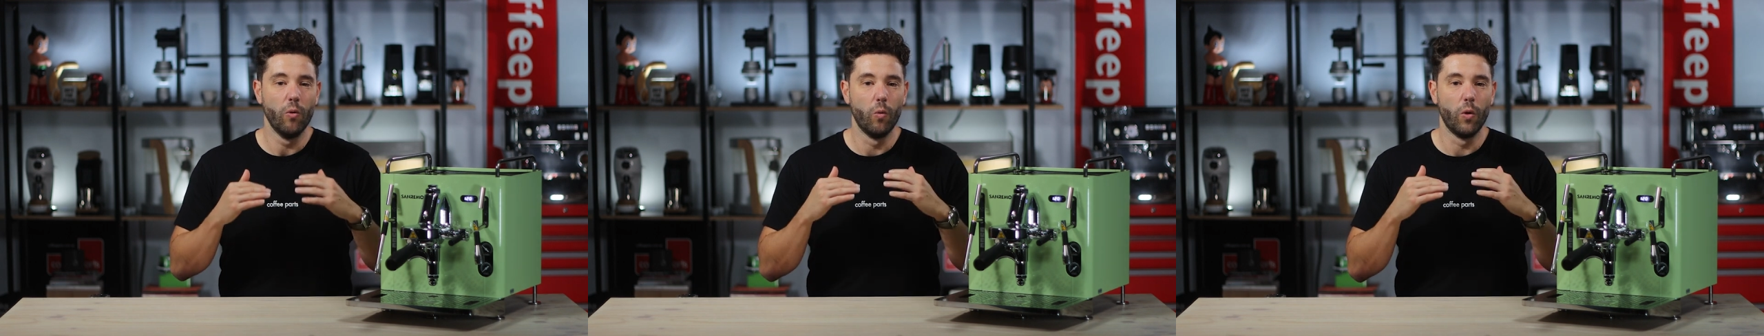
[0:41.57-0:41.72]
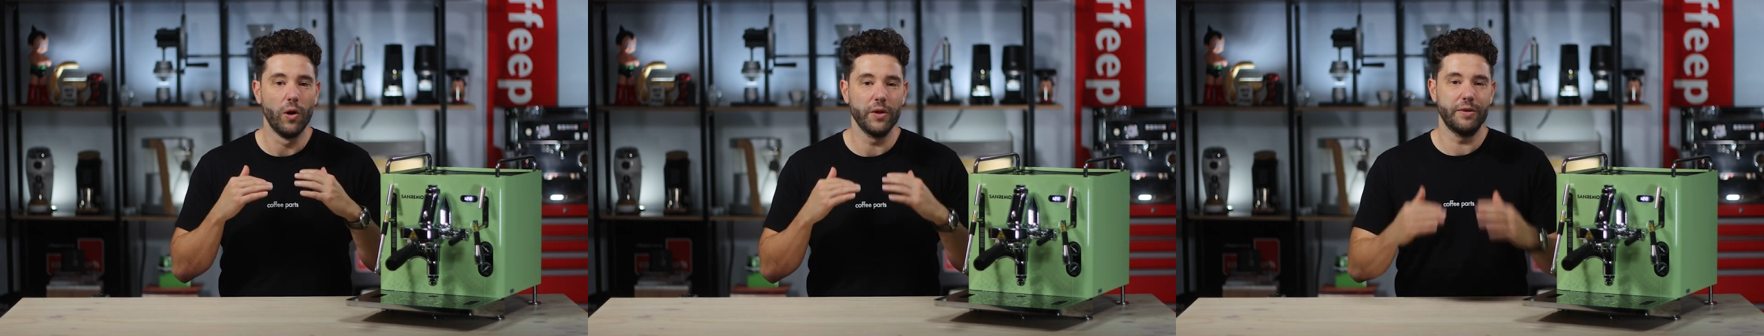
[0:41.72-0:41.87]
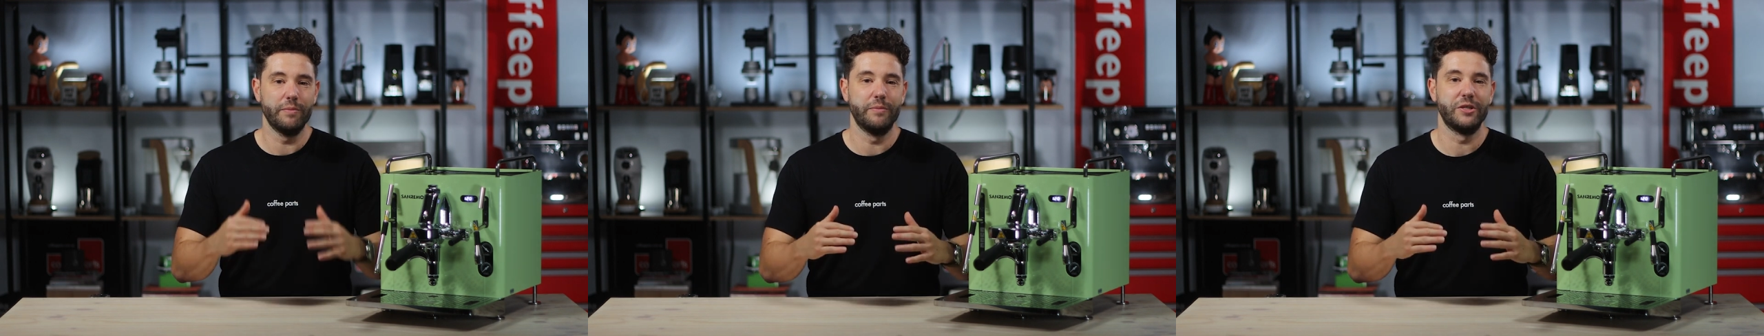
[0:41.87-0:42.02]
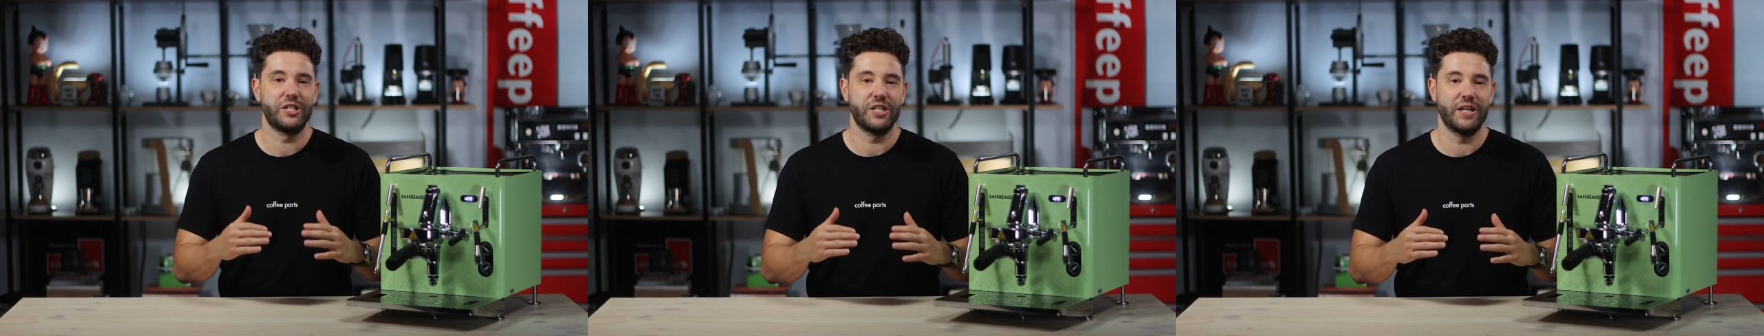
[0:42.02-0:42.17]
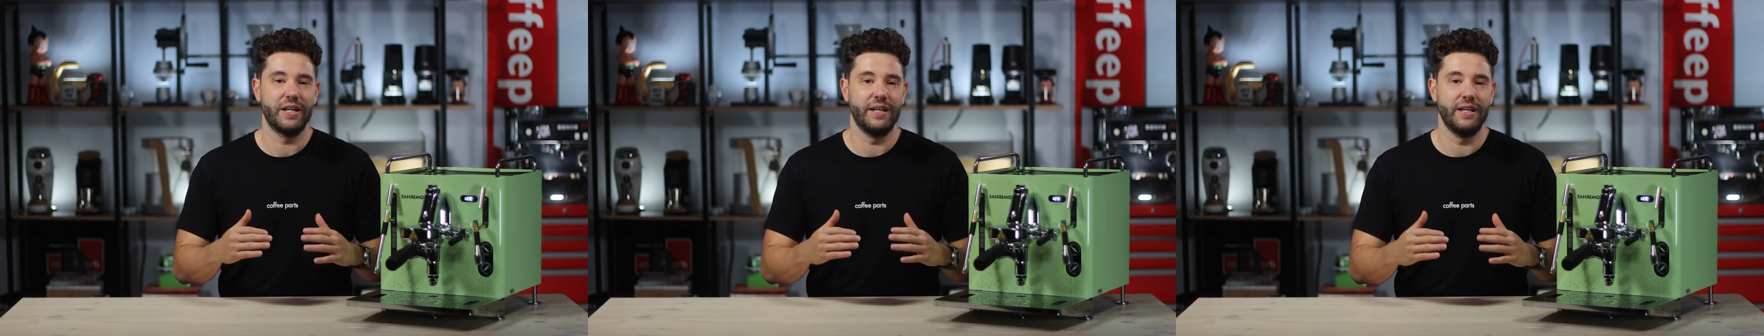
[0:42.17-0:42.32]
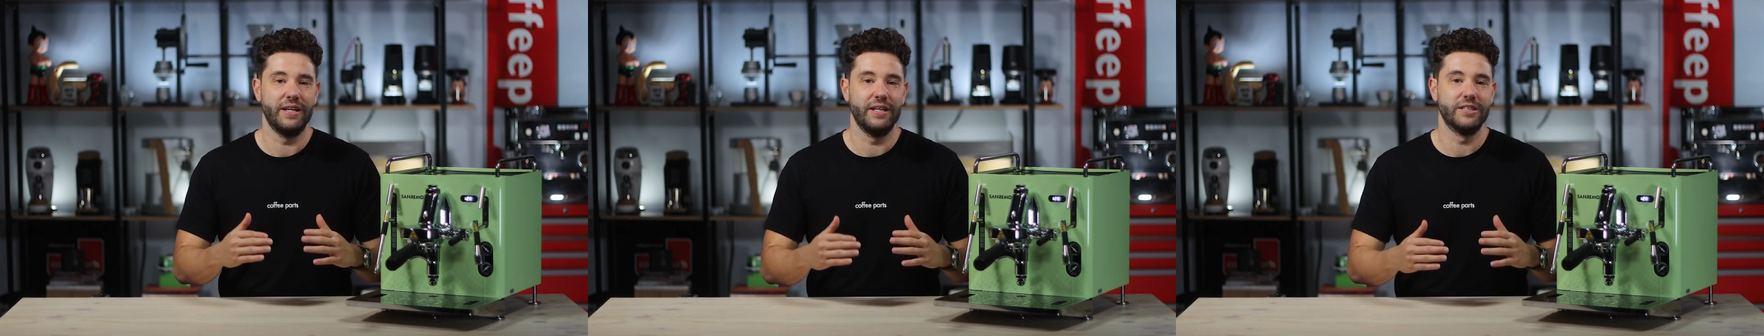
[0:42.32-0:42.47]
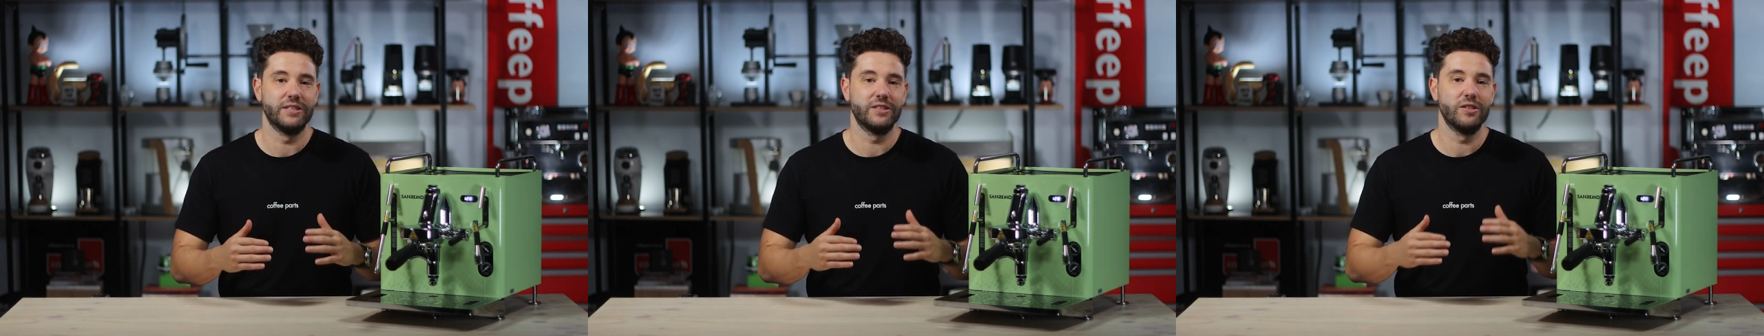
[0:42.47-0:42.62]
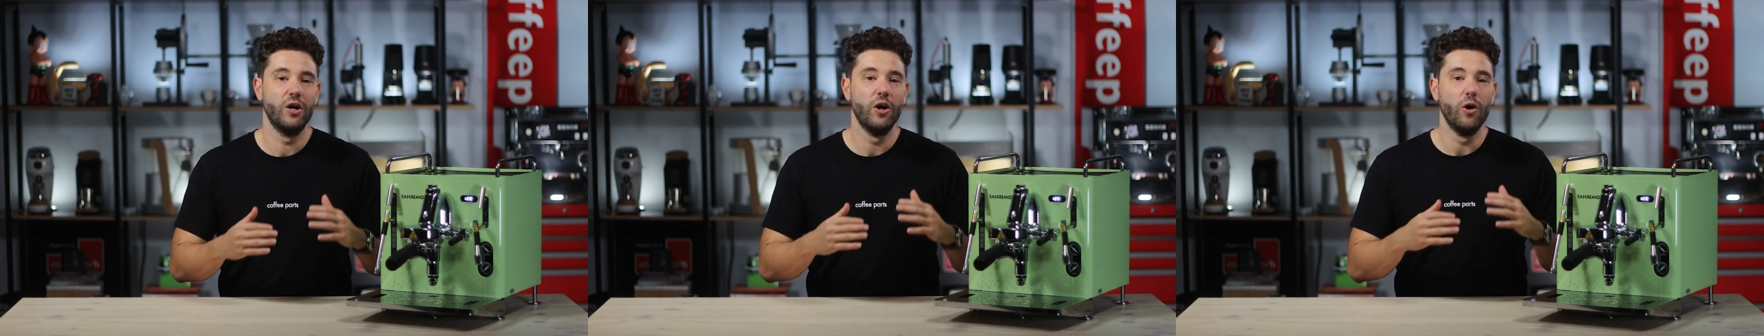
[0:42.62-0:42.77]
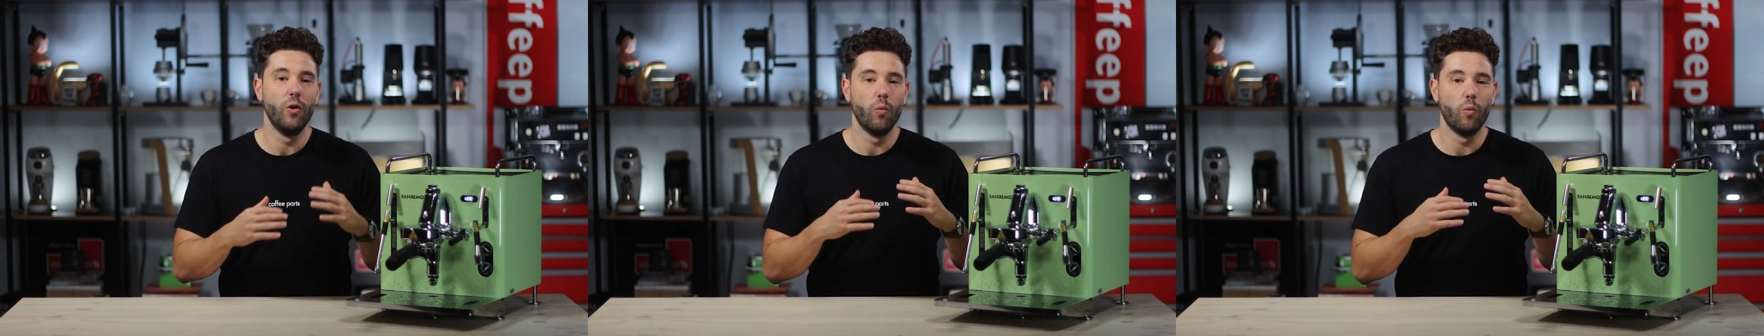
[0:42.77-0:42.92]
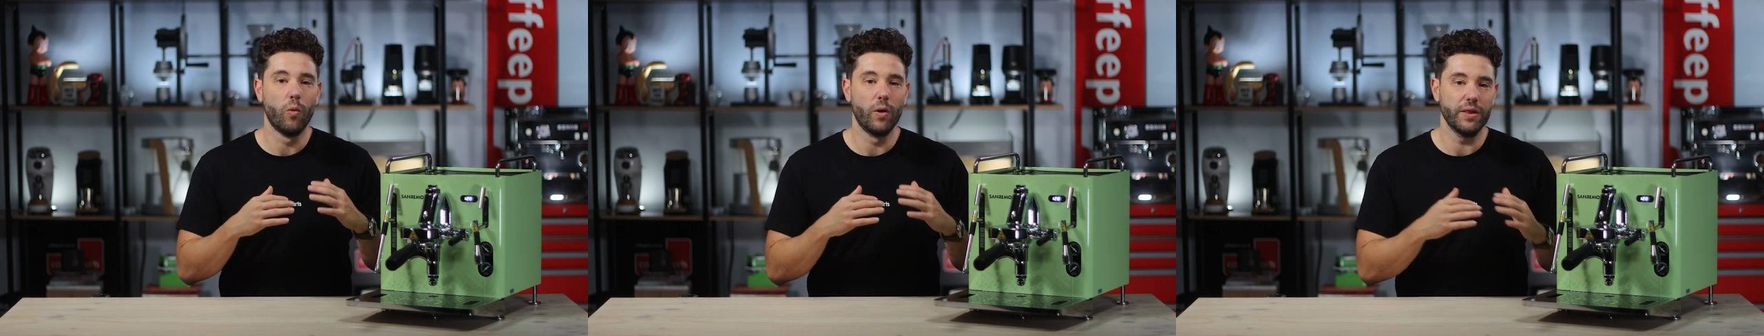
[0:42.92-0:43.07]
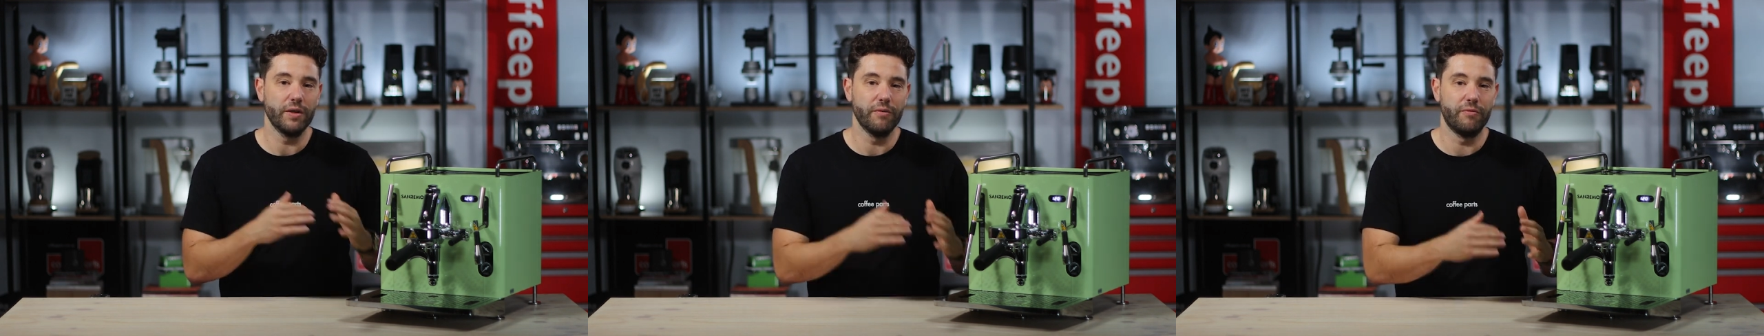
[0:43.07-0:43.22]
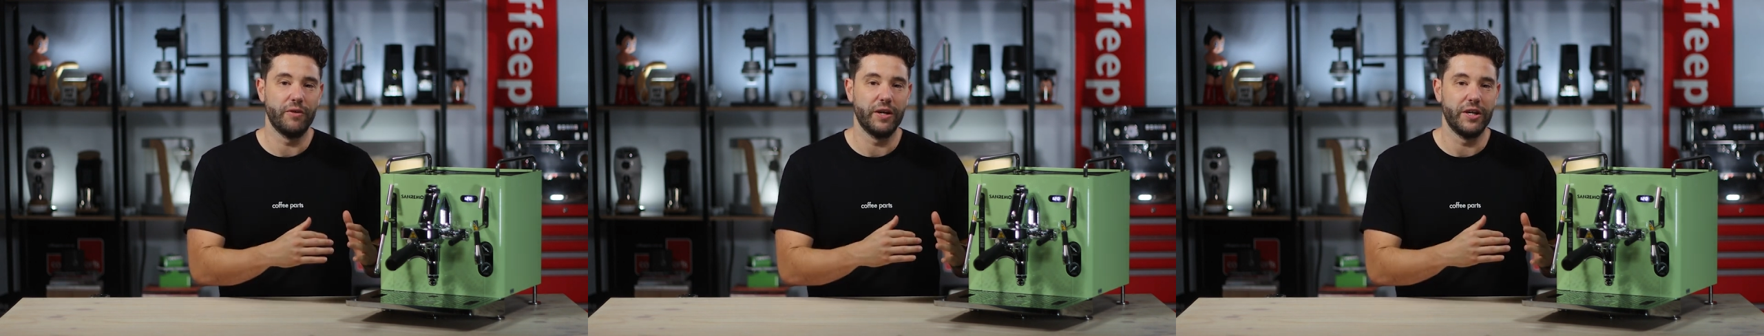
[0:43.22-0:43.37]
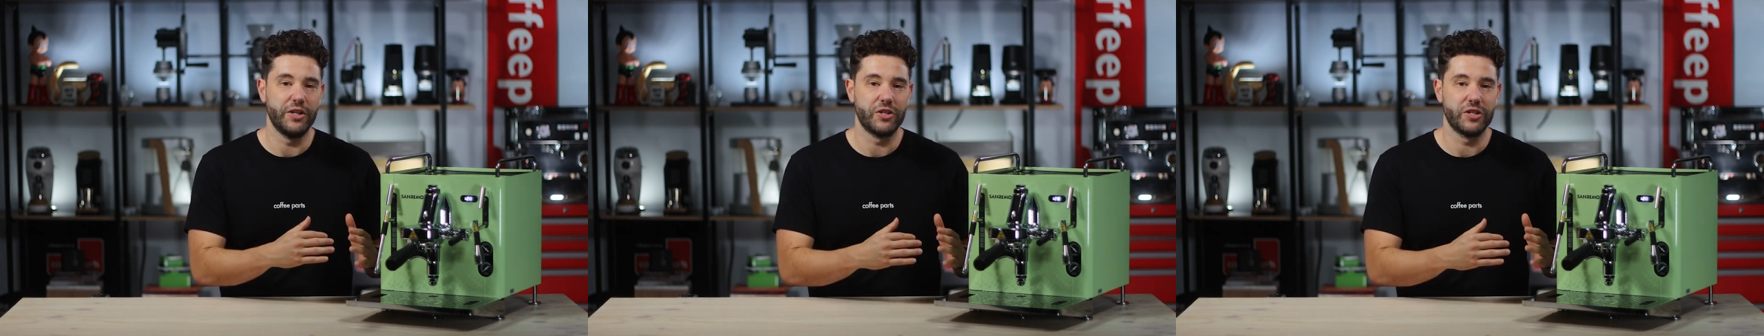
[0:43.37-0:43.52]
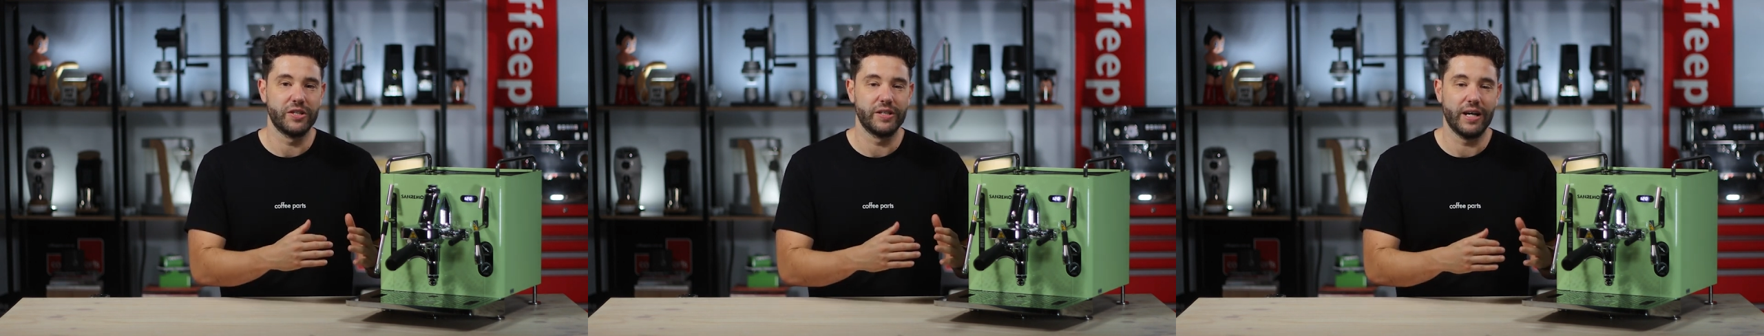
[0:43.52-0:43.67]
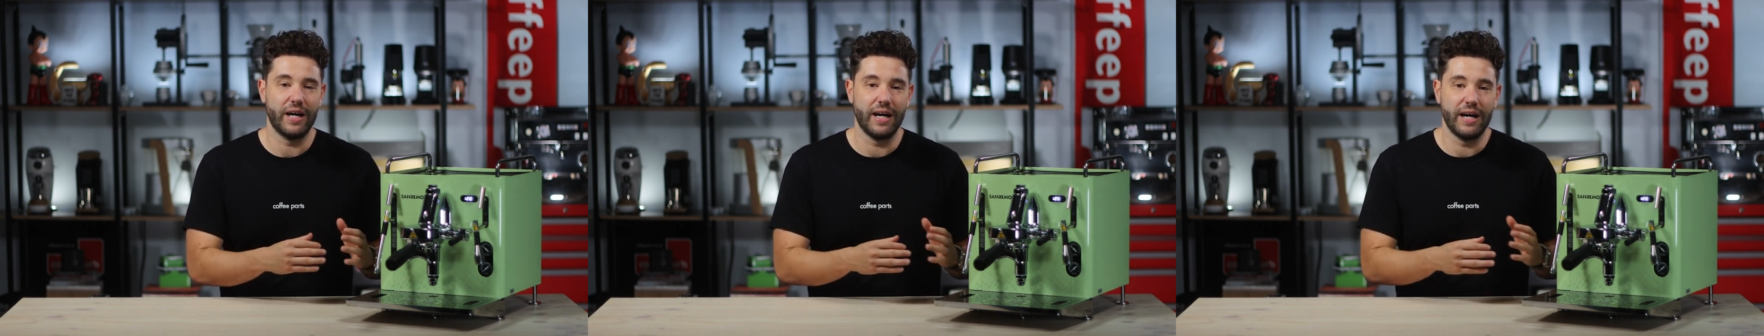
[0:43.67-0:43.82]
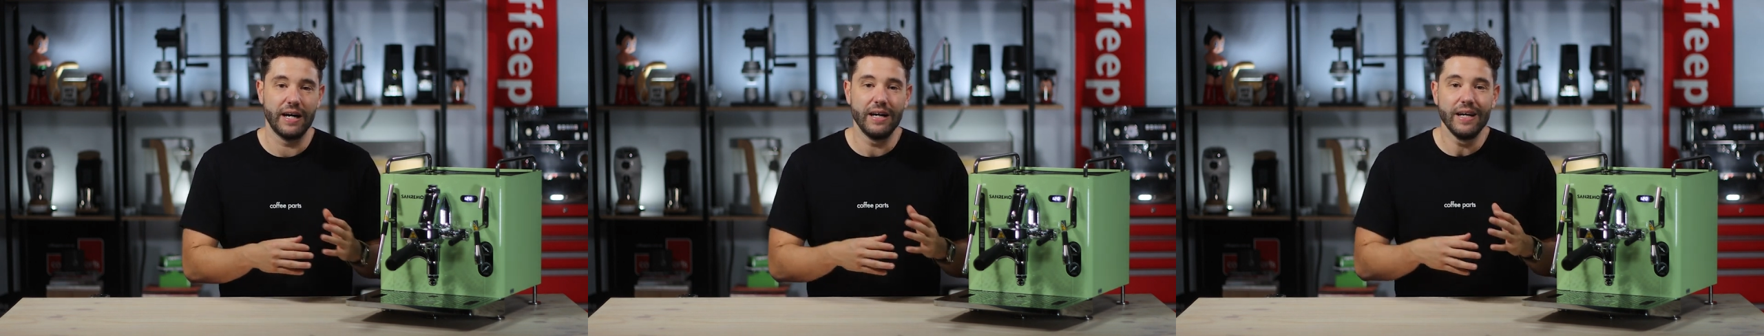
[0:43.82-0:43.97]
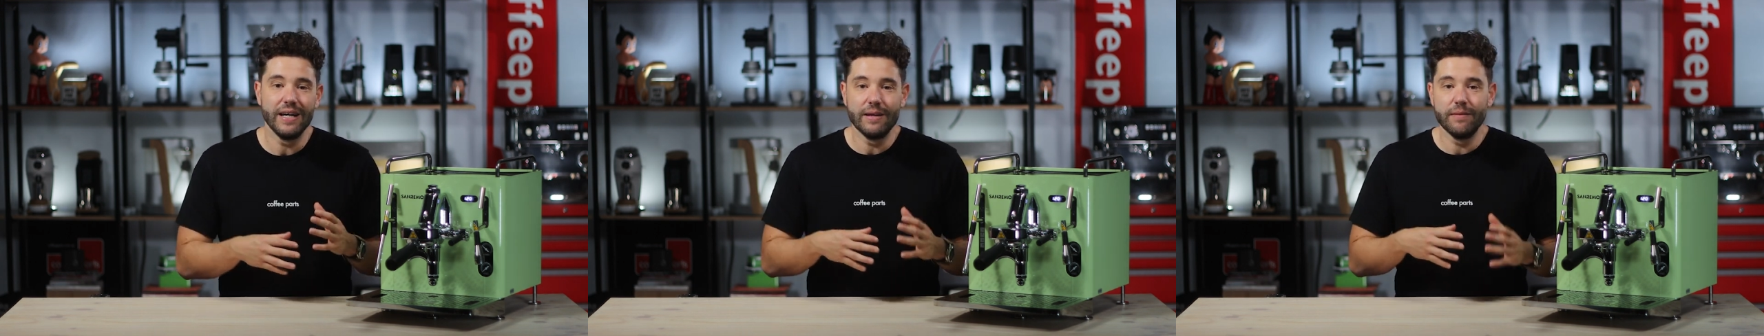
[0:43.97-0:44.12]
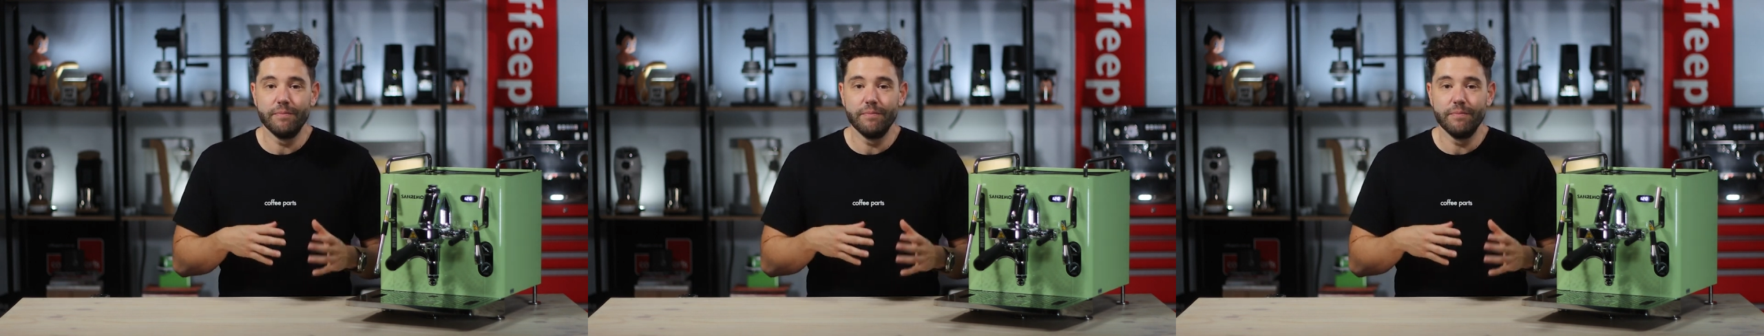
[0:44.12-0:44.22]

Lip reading: what the machine is, what the features are,